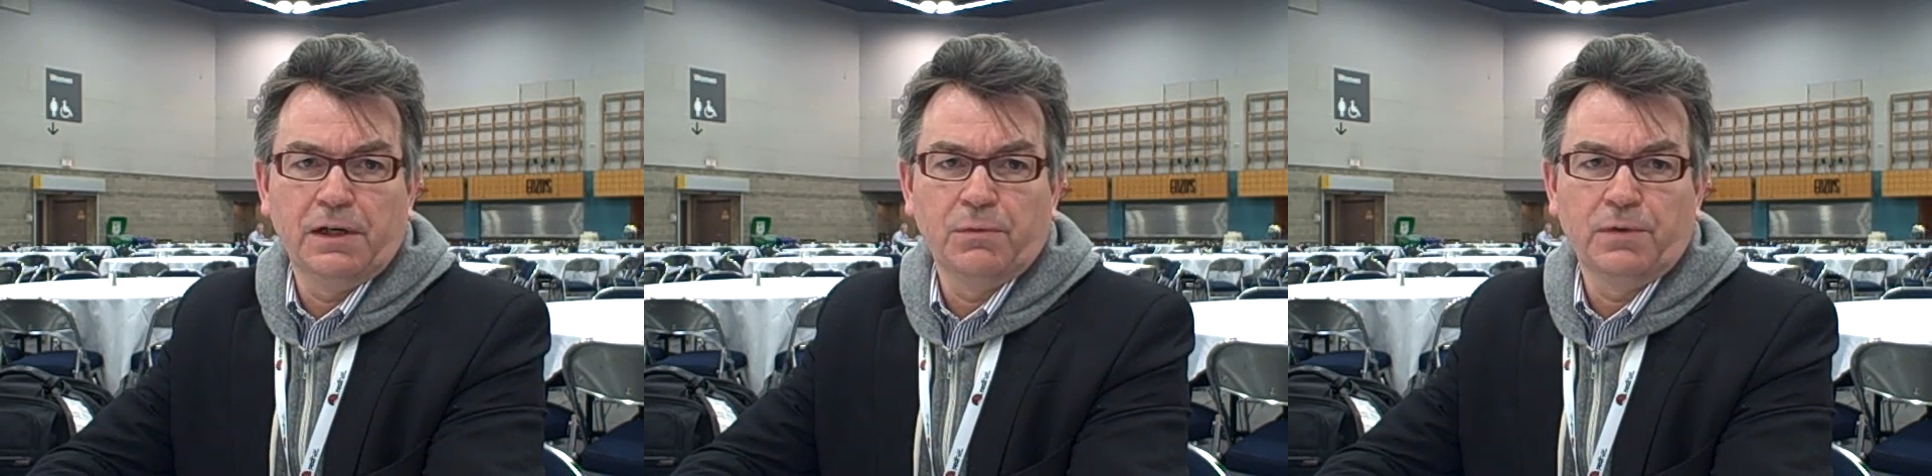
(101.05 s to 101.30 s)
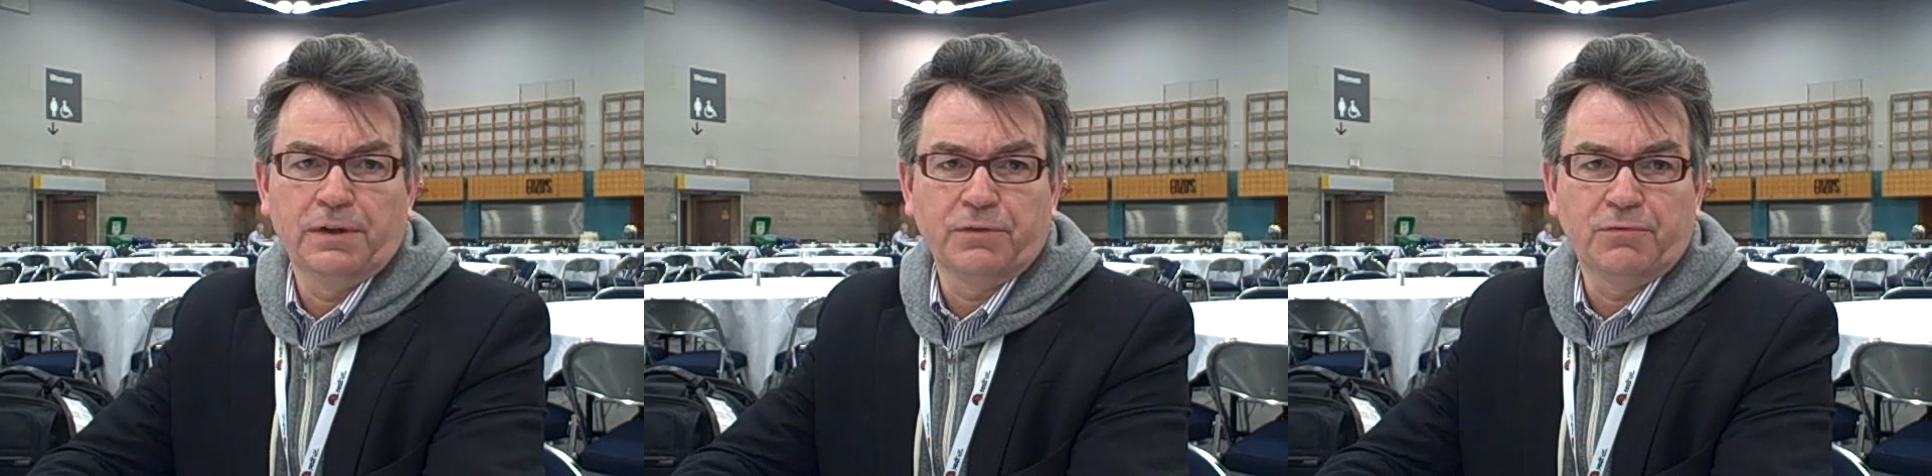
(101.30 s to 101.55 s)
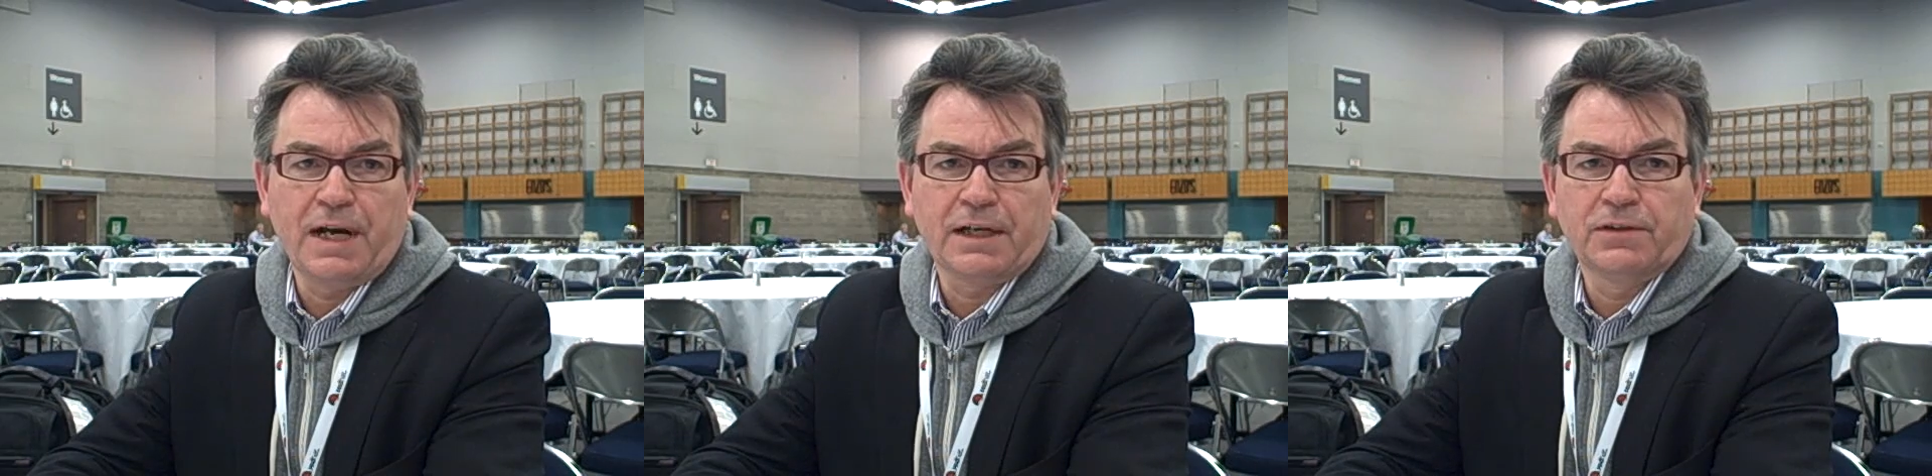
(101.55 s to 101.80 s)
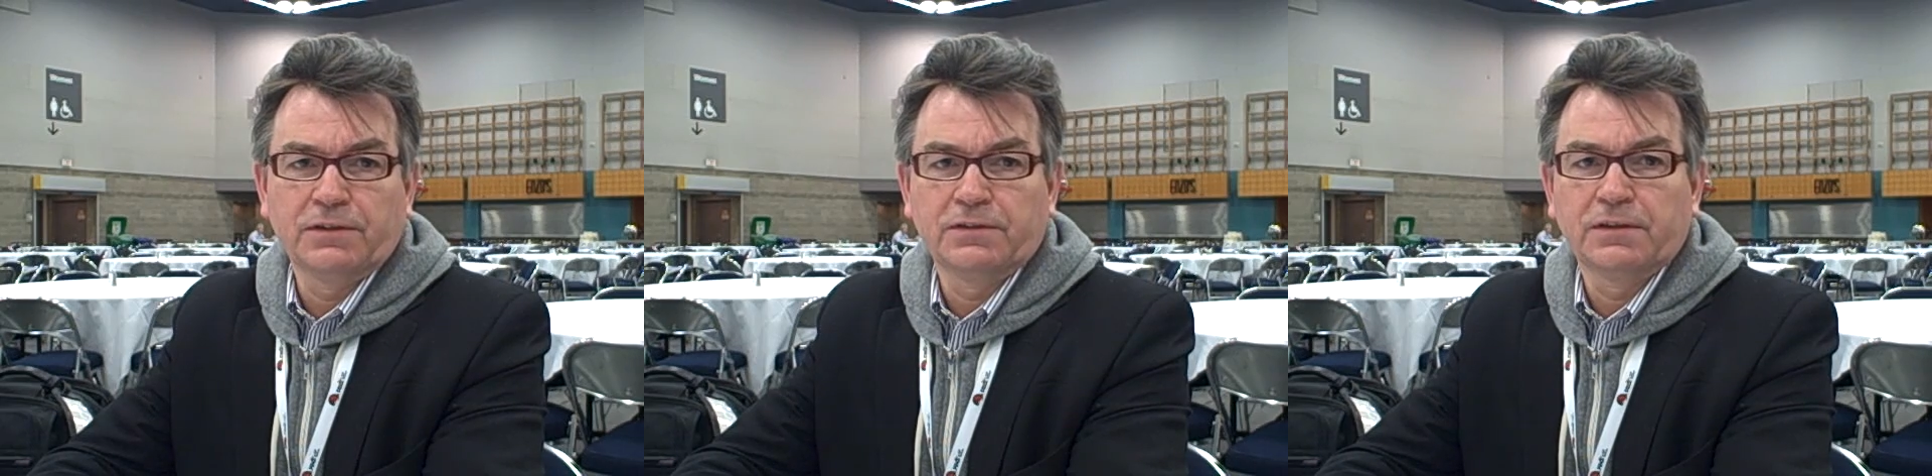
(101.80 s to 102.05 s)
one of the
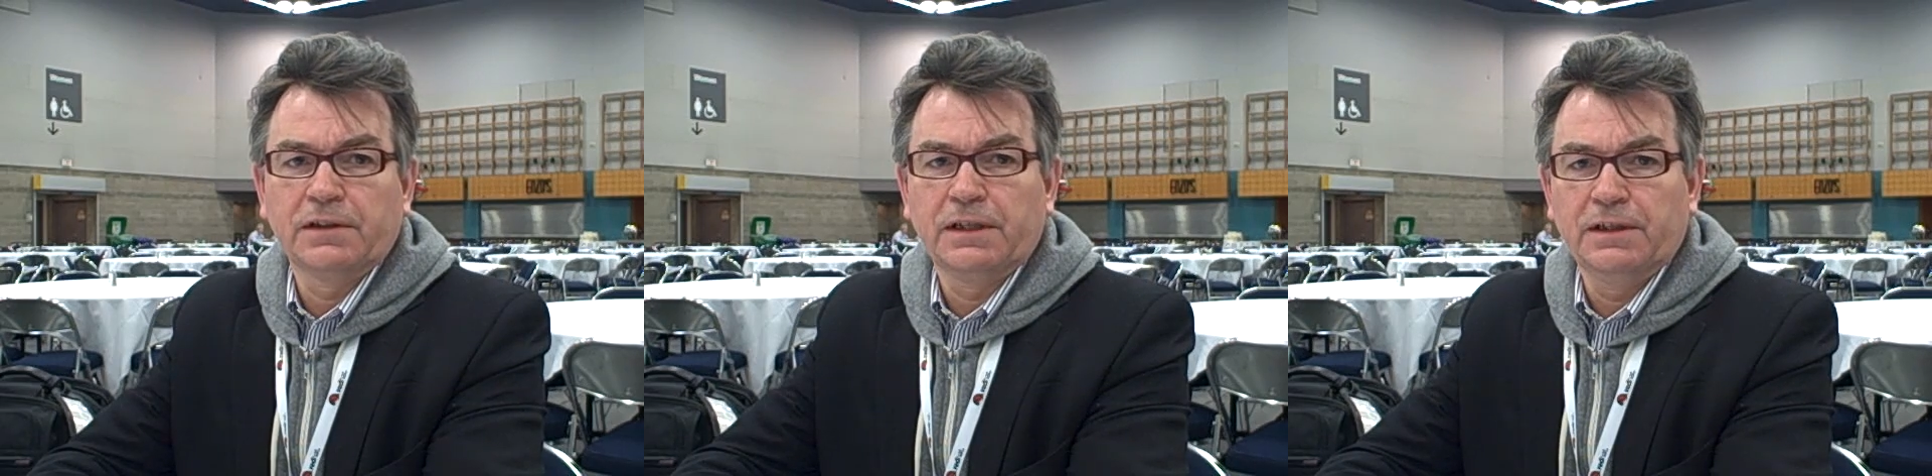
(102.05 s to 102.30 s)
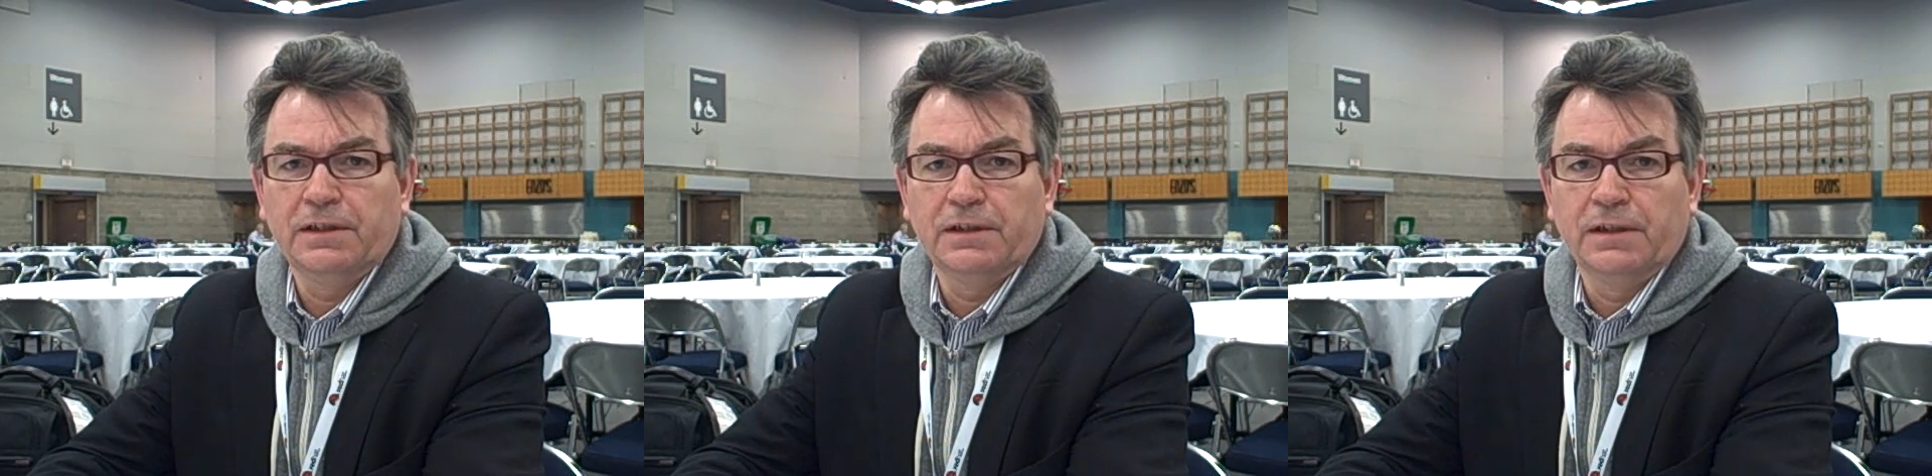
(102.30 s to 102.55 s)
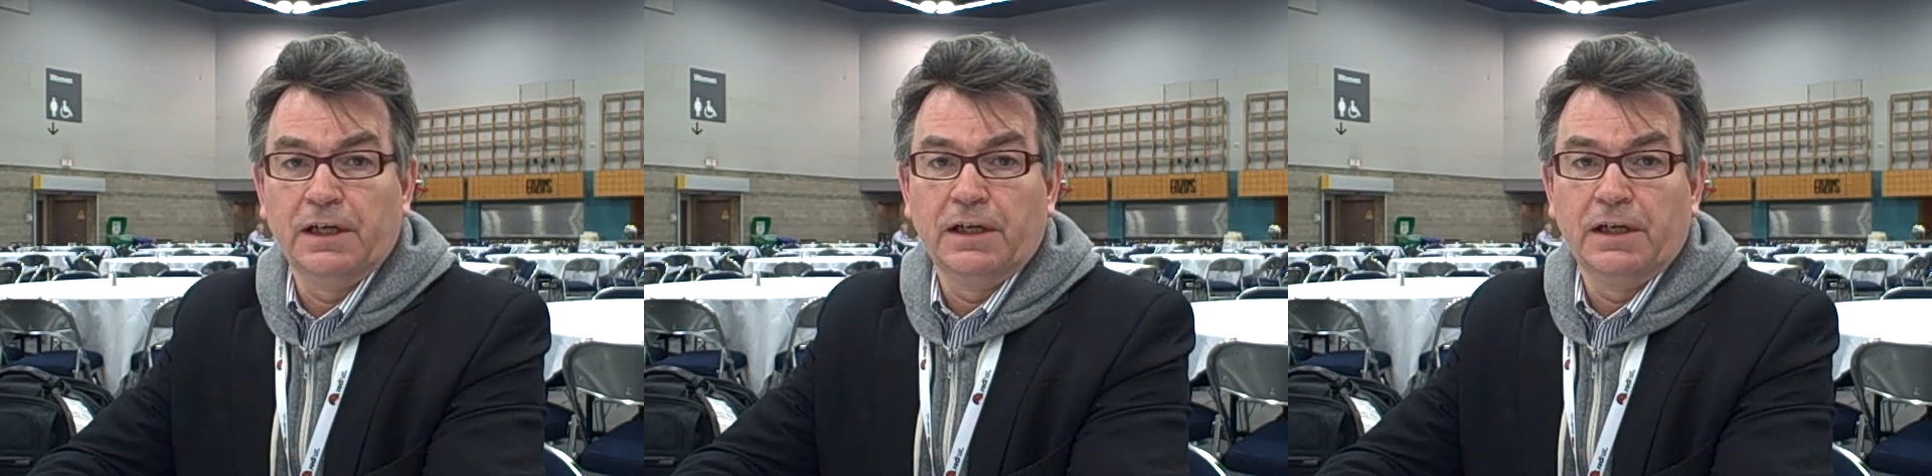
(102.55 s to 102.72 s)
rackers here,